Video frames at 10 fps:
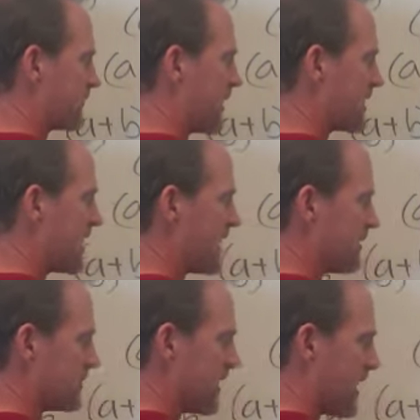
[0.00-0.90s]
And again,
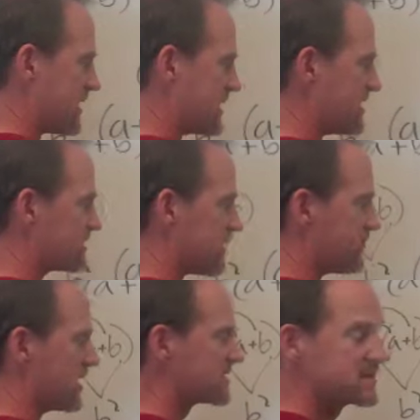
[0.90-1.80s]
I'm lining these up
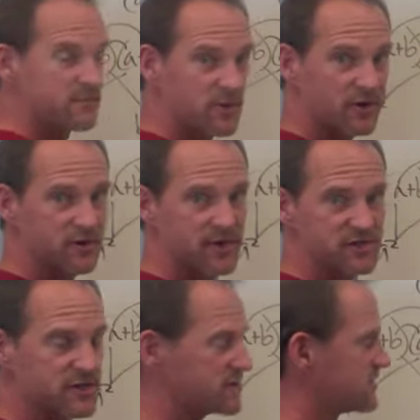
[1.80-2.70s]
by similar
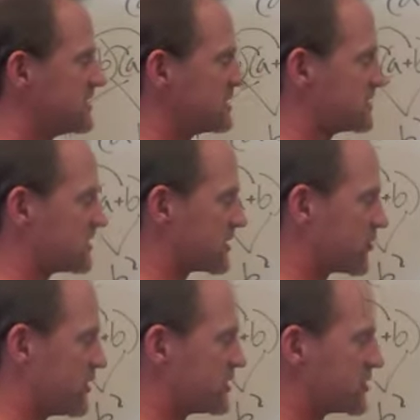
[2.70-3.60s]
creatures. This
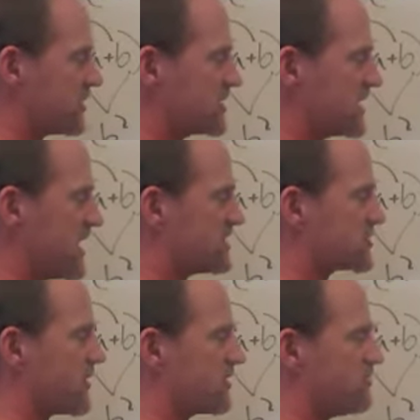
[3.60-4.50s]
creature is an a
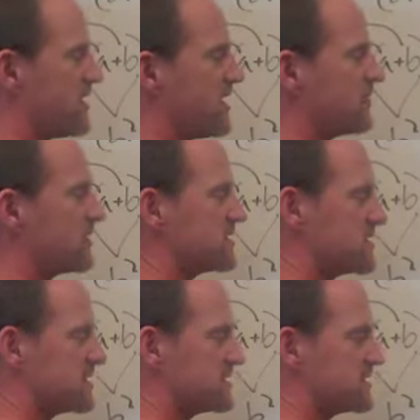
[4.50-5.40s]
squared b, whereas
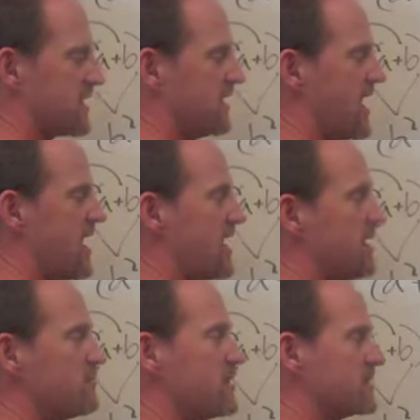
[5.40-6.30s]
this is an
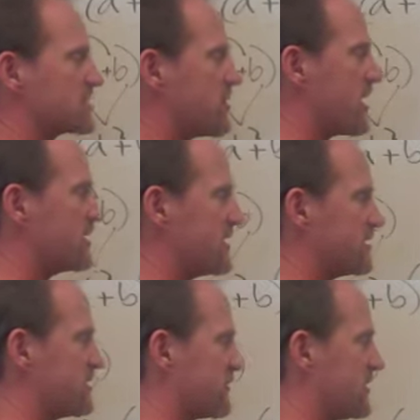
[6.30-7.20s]
ab squared, and
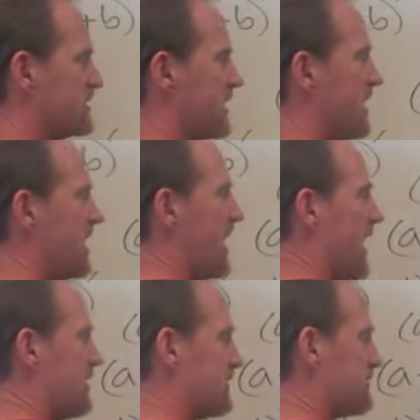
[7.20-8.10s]
they're different.
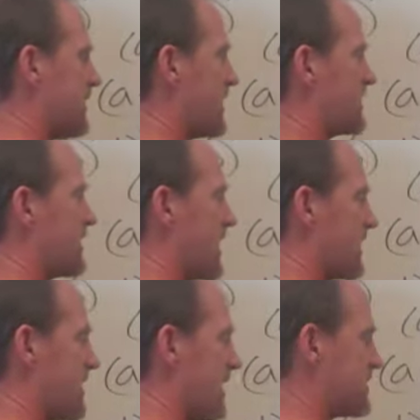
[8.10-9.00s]
And then finally, I
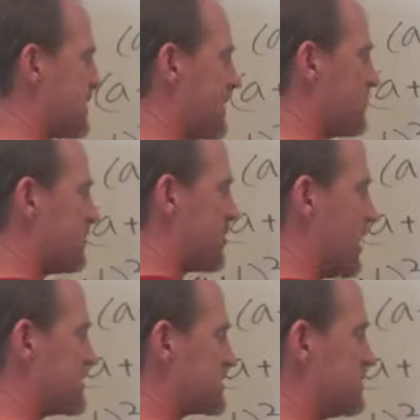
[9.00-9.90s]
get
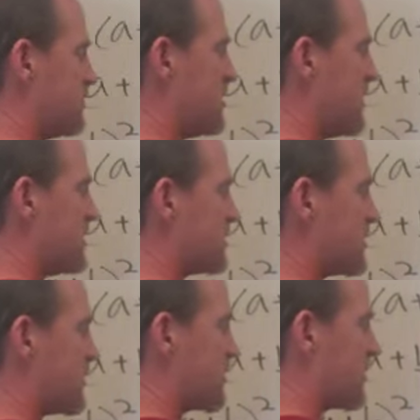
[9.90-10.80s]
plus b to
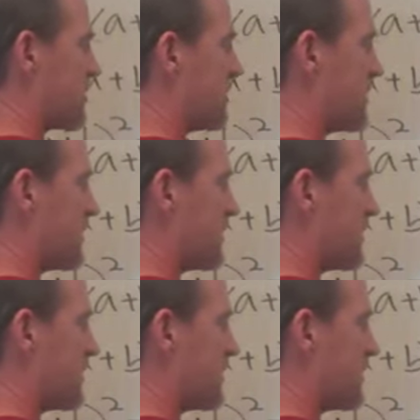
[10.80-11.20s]
the third,